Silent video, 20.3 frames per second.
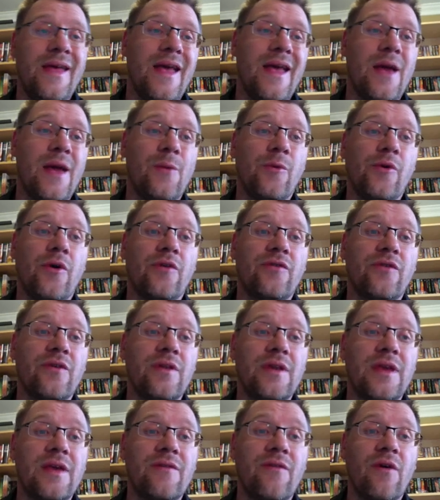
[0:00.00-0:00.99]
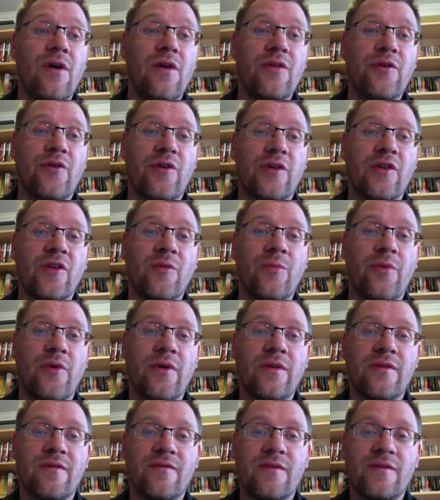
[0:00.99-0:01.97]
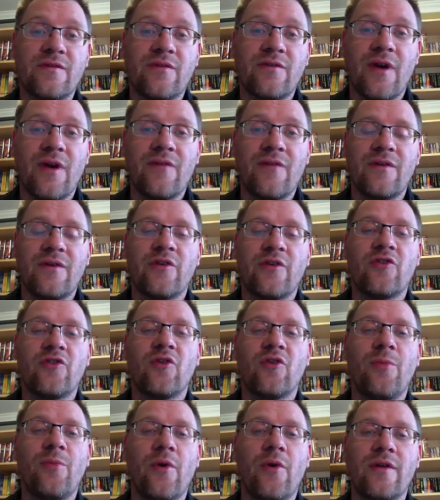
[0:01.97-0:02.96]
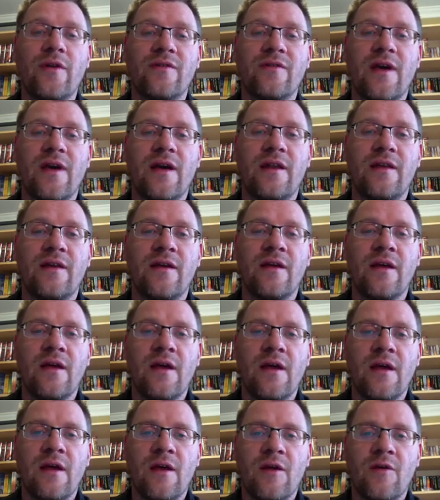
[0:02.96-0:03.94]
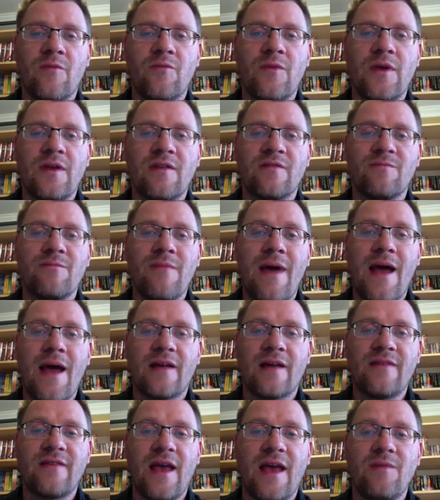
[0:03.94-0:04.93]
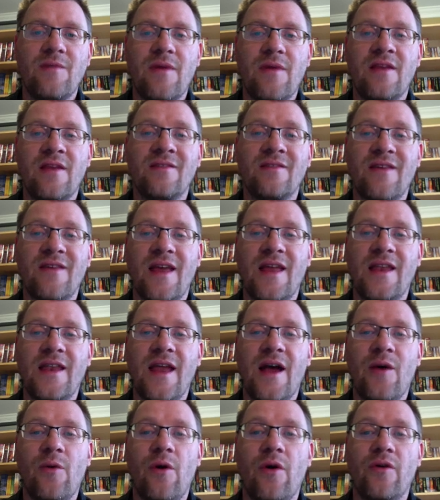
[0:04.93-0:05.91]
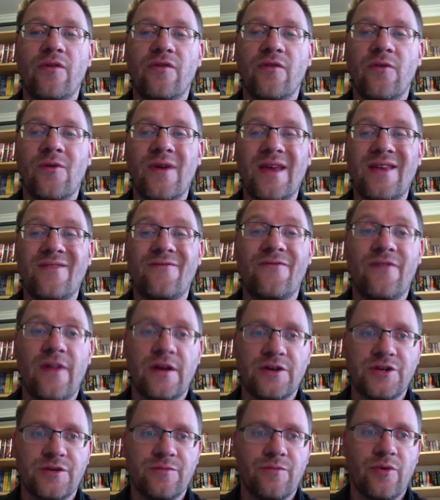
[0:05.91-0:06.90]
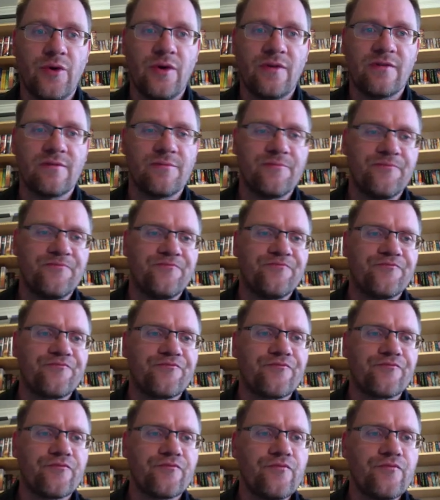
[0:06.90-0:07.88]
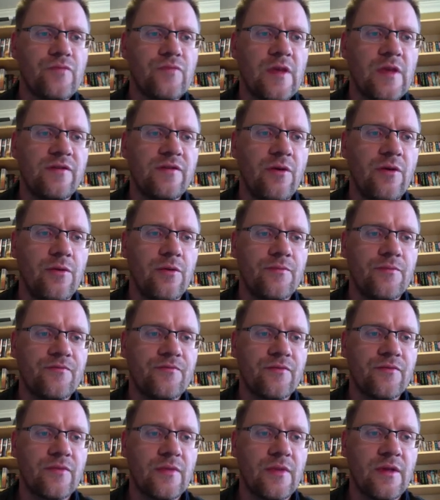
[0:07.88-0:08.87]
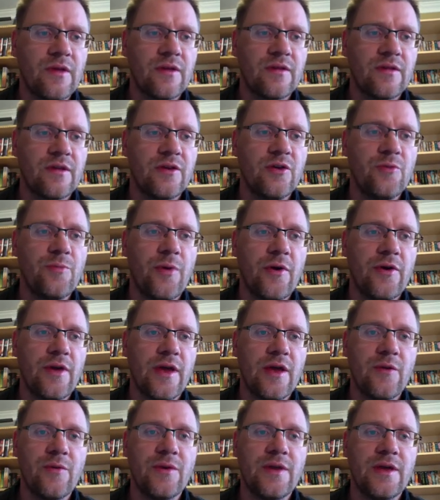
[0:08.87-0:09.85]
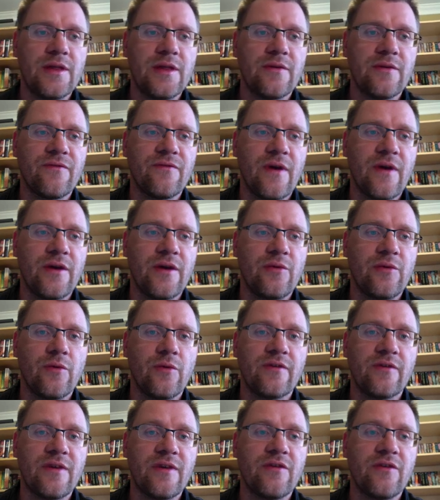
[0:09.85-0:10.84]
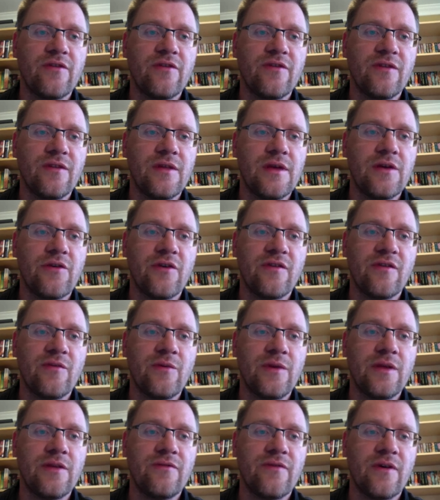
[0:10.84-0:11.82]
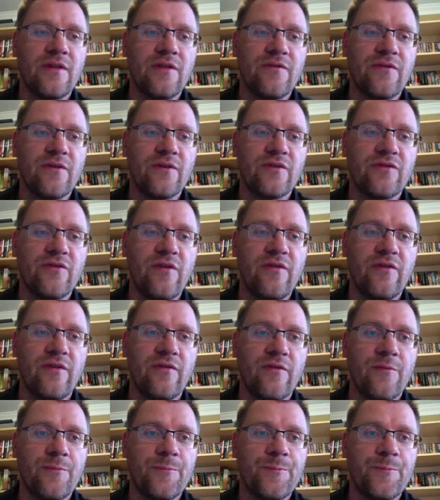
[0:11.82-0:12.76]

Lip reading: And we're also going to give all the critical points of this graph. And critical points kind of means max and mins, and now also inflection points. So to do part A, we need to find out where it's increasing and decreasing. We need to find the first derivative.